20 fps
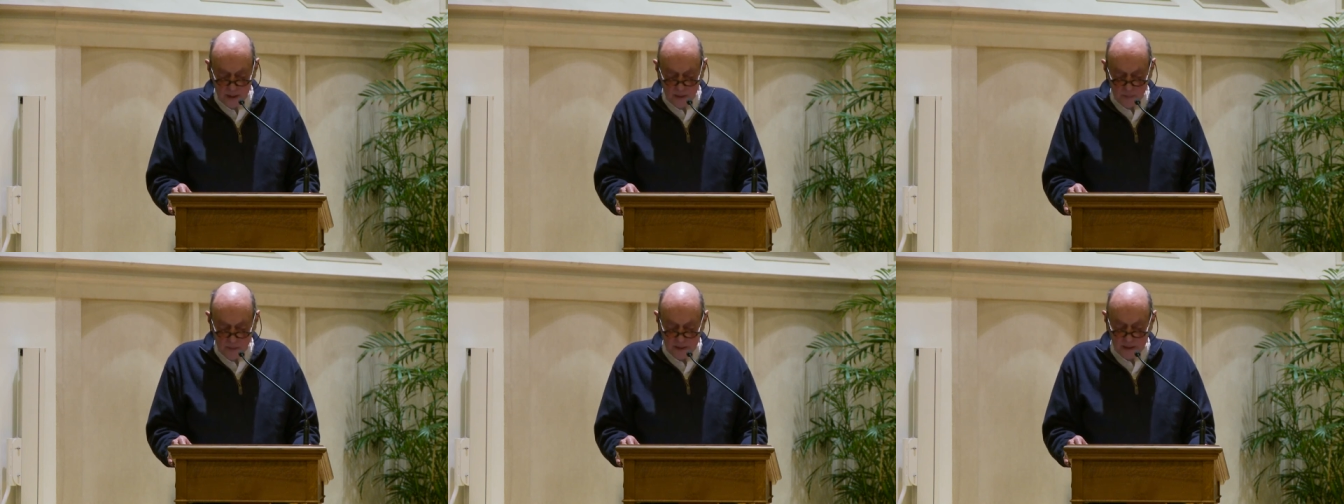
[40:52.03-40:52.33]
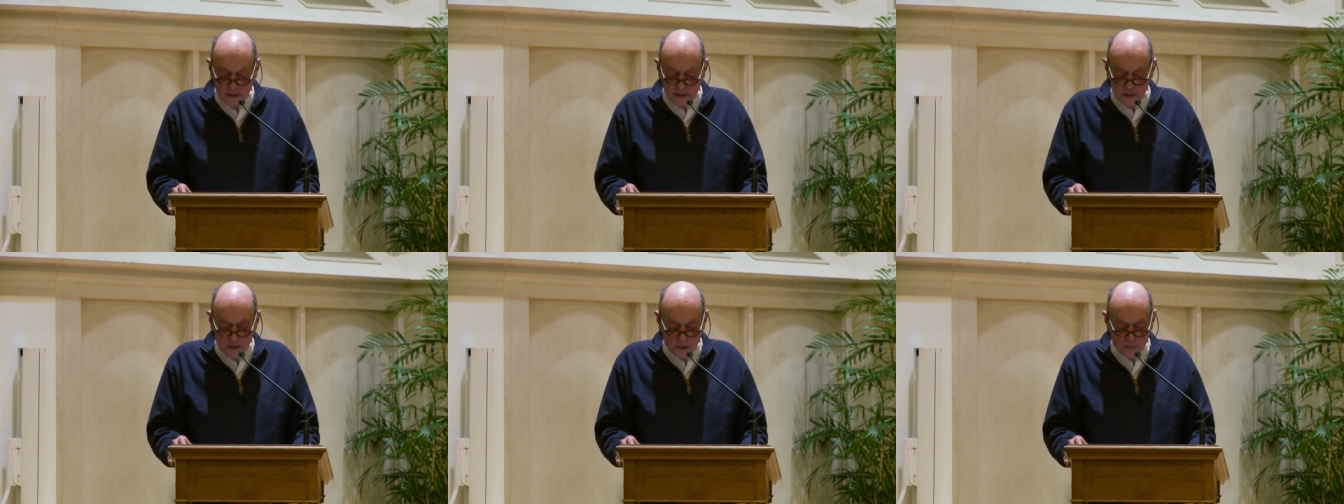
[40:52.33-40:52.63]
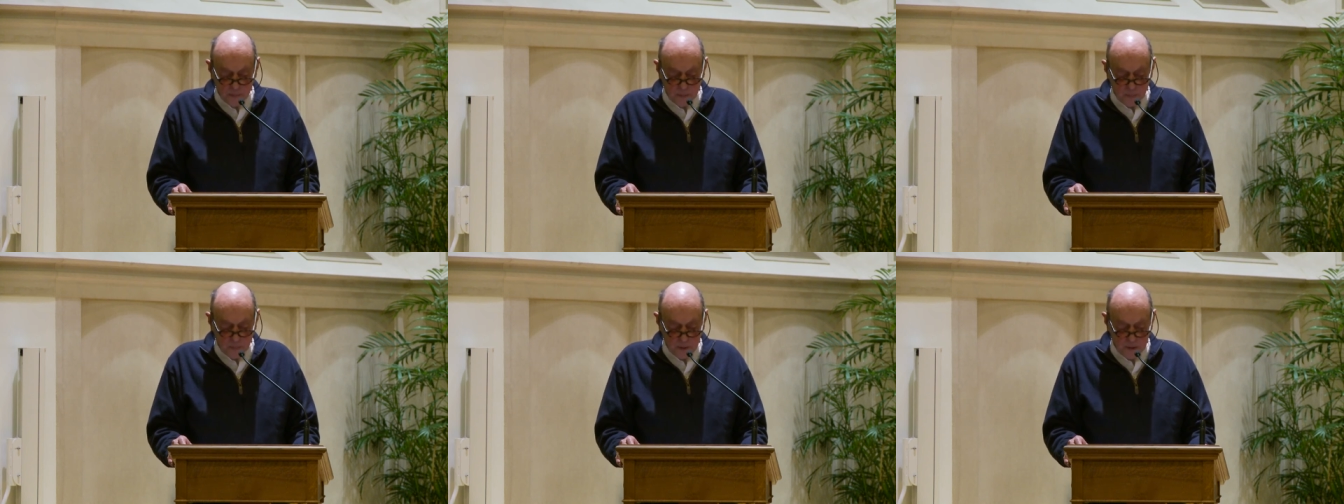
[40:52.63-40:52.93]
But it is
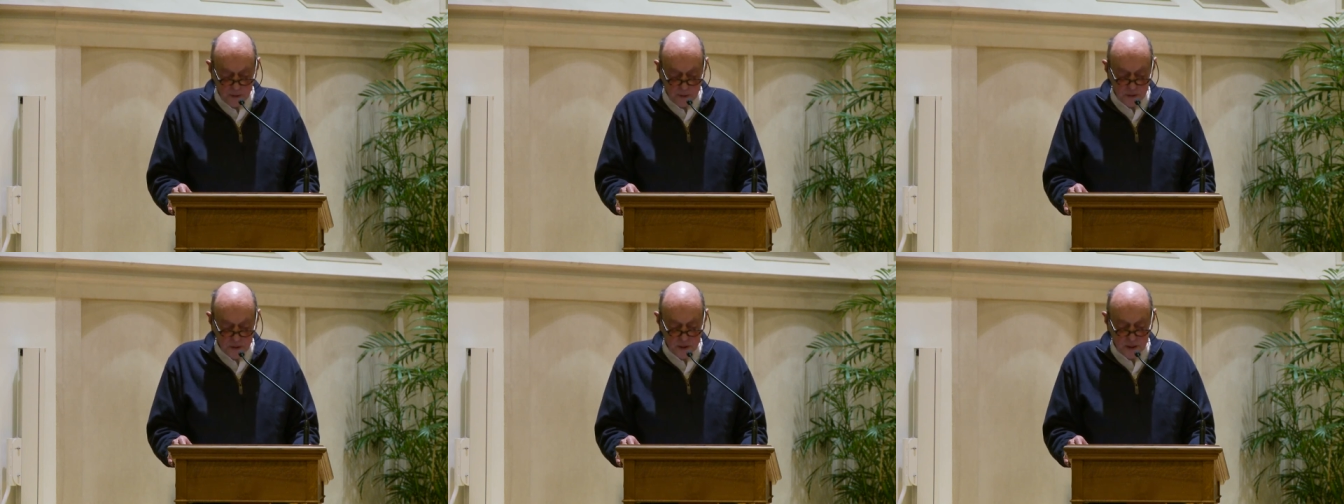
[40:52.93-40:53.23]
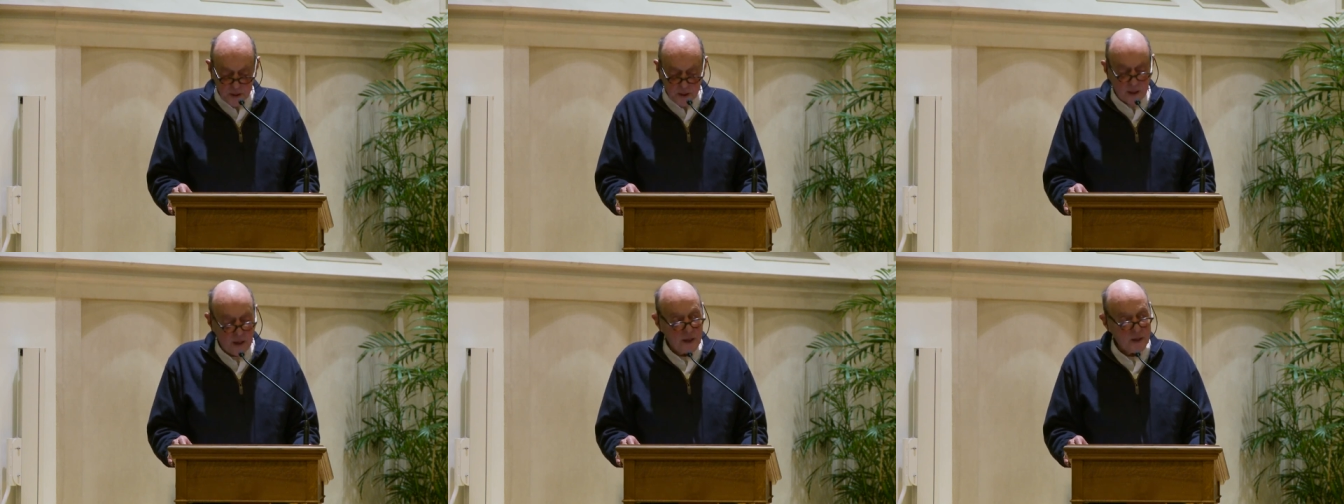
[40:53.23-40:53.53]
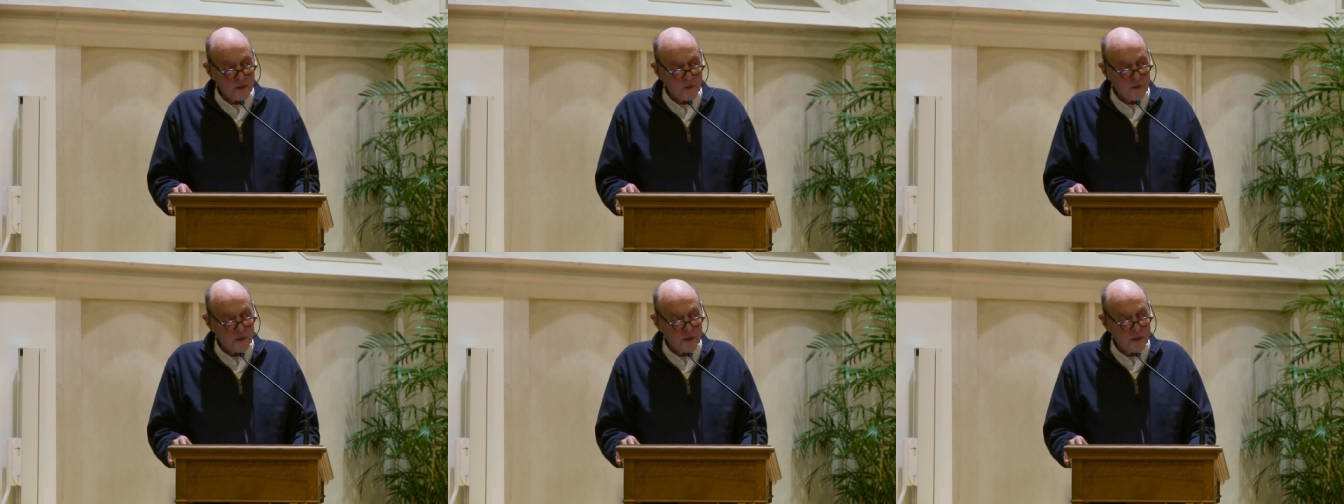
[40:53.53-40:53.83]
proposed in
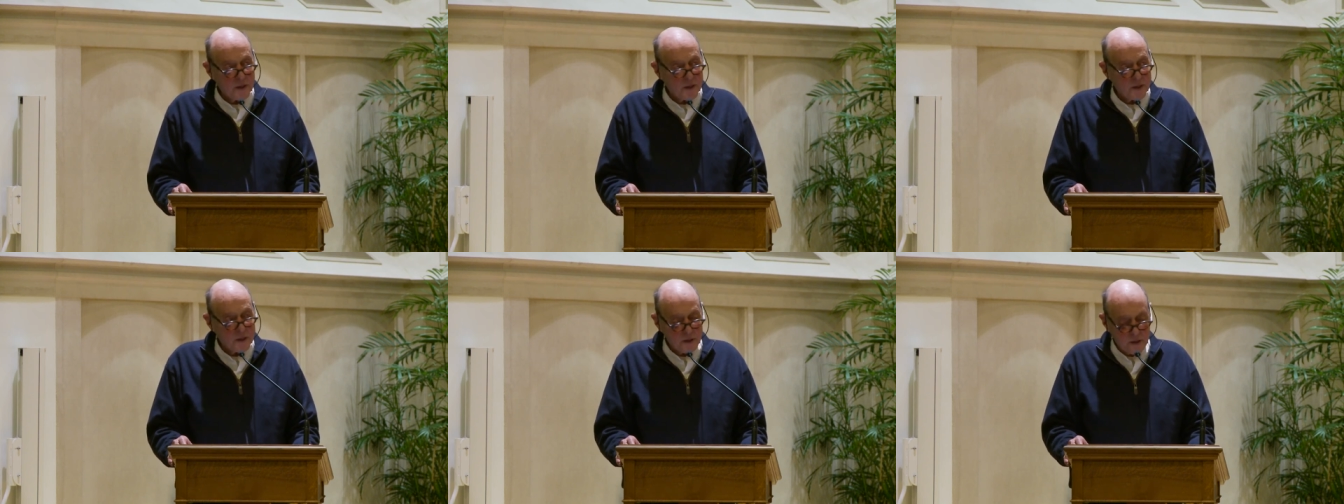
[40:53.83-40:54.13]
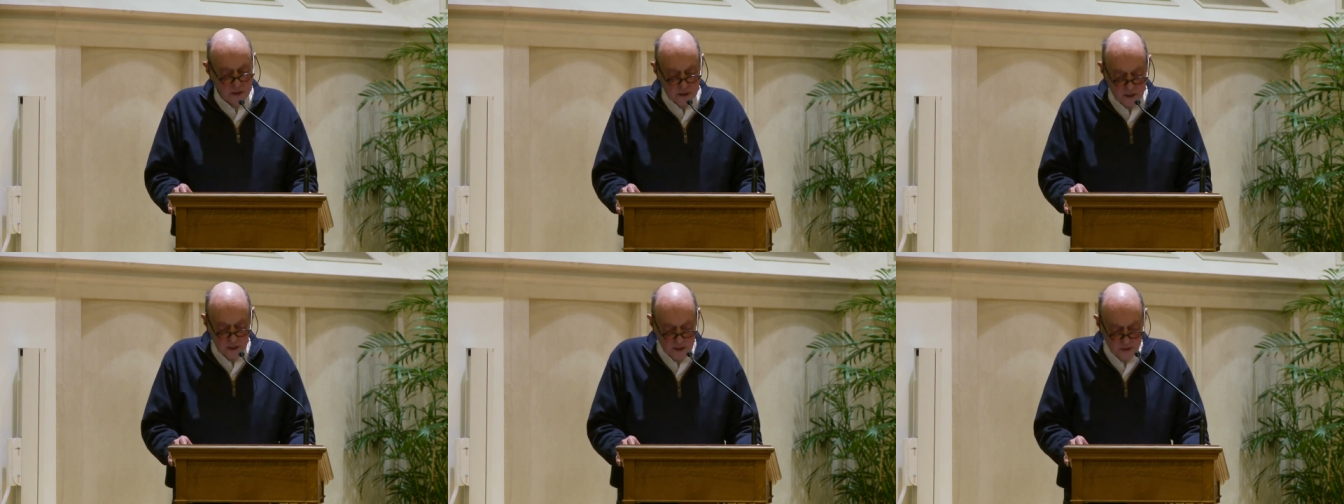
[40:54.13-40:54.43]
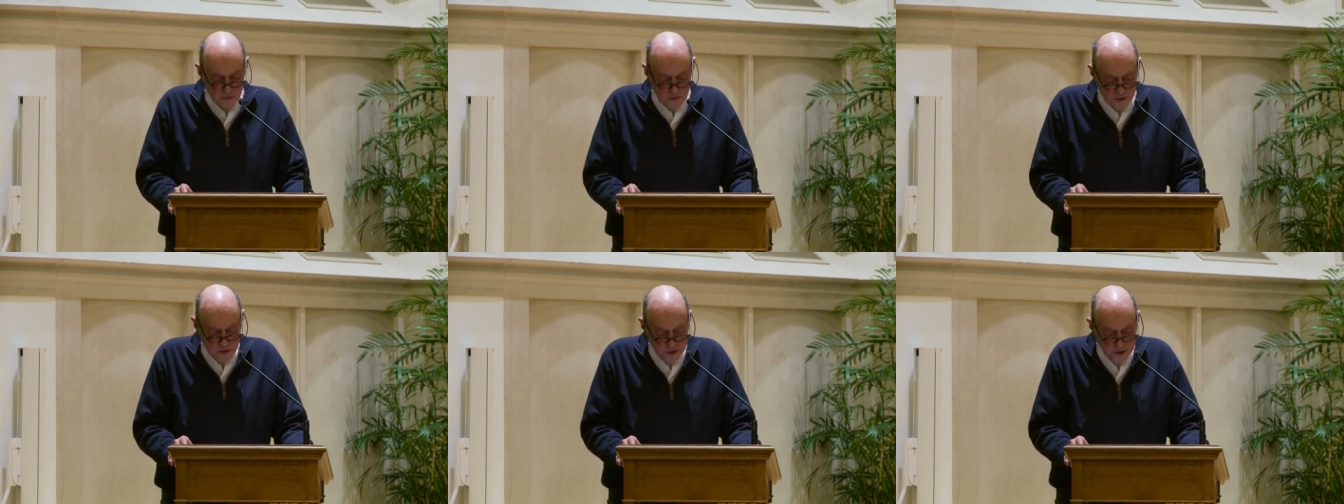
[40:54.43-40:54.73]

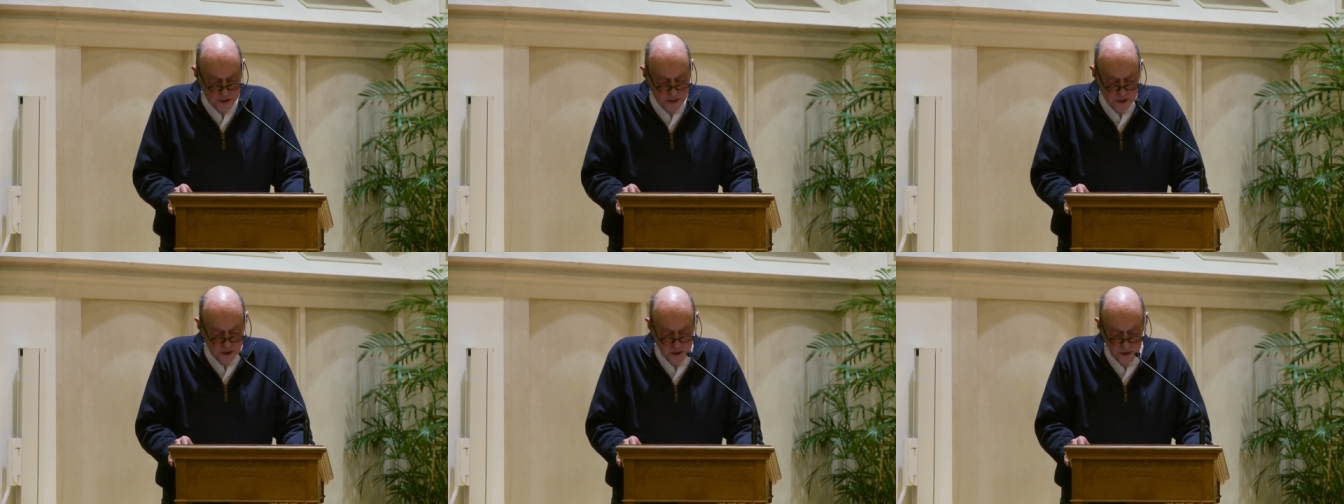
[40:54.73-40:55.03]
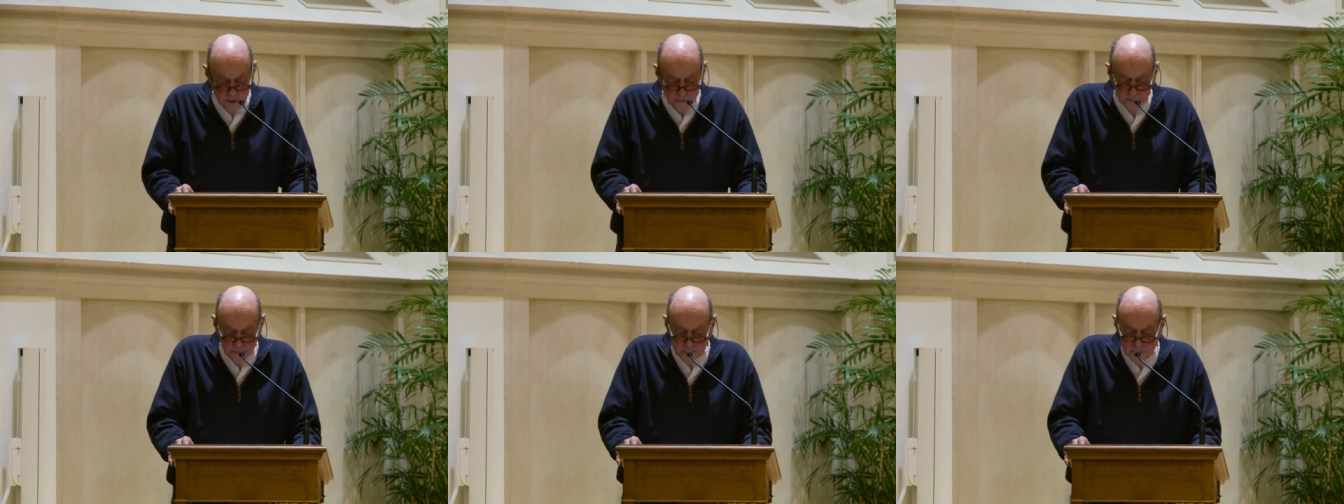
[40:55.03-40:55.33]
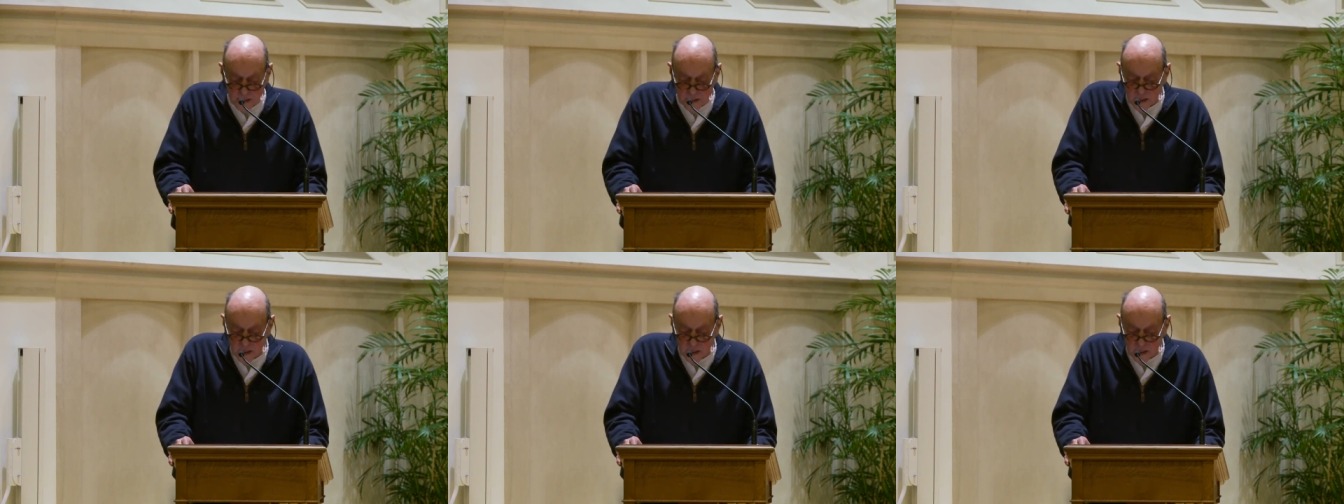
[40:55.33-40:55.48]
contradistinction